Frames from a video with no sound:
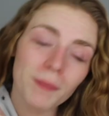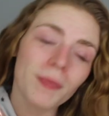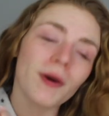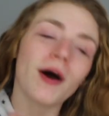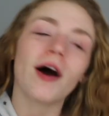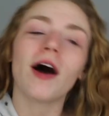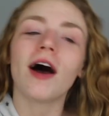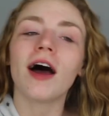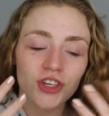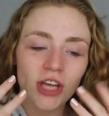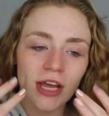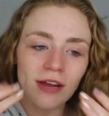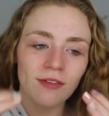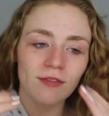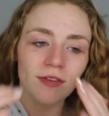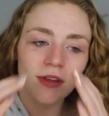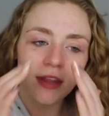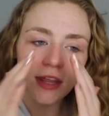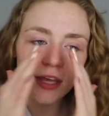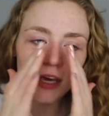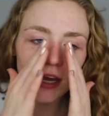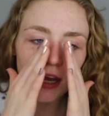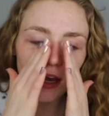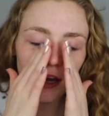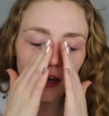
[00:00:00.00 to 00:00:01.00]
But
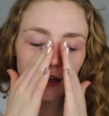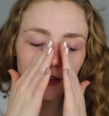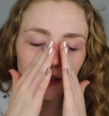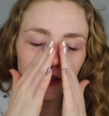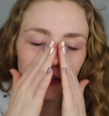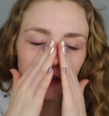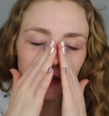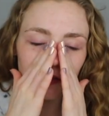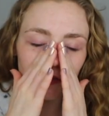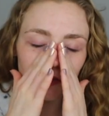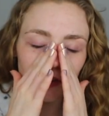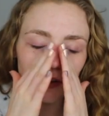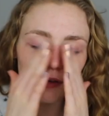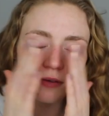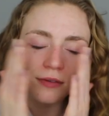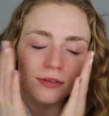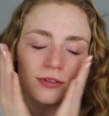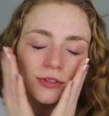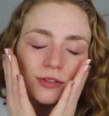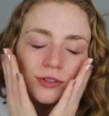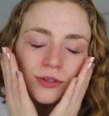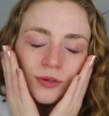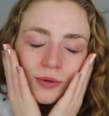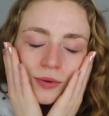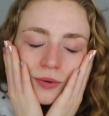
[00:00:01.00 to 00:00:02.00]
generally, it just feels
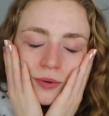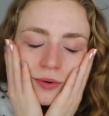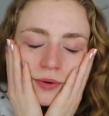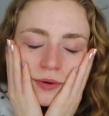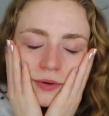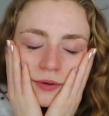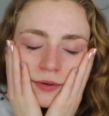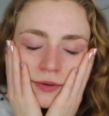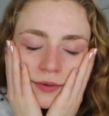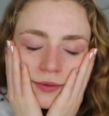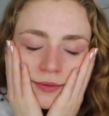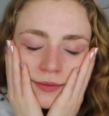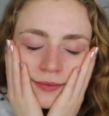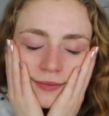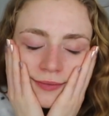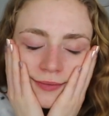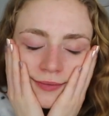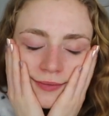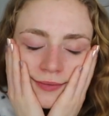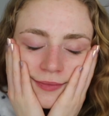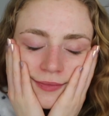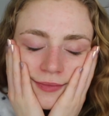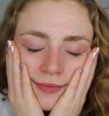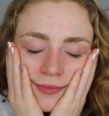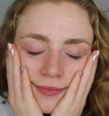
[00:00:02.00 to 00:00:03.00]
so,
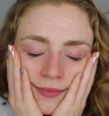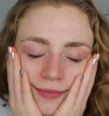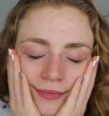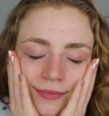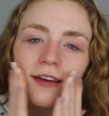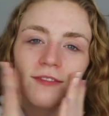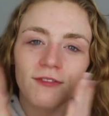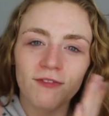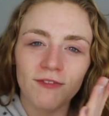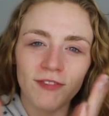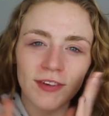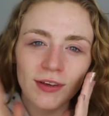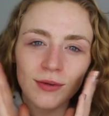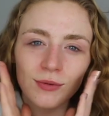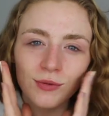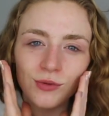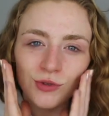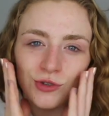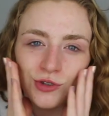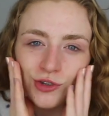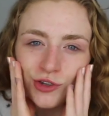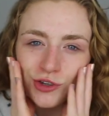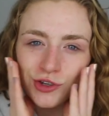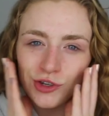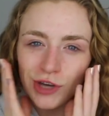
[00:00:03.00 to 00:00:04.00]
mm, it
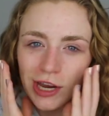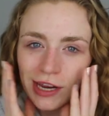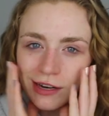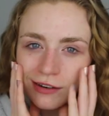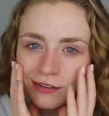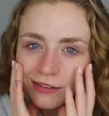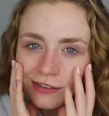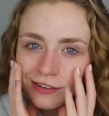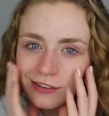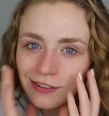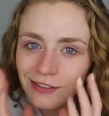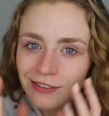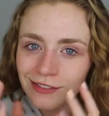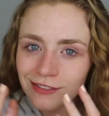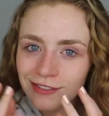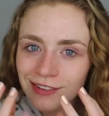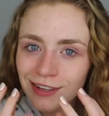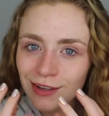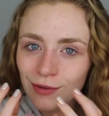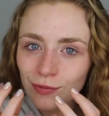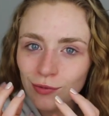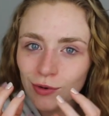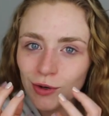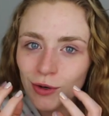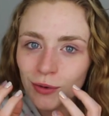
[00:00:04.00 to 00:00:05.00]
feels gentle,
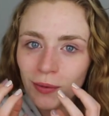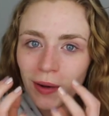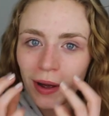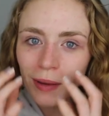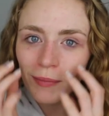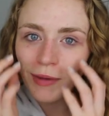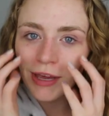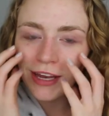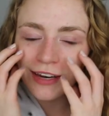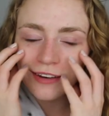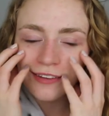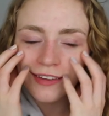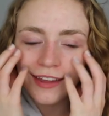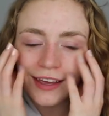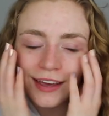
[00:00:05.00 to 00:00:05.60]
if you know what I mean.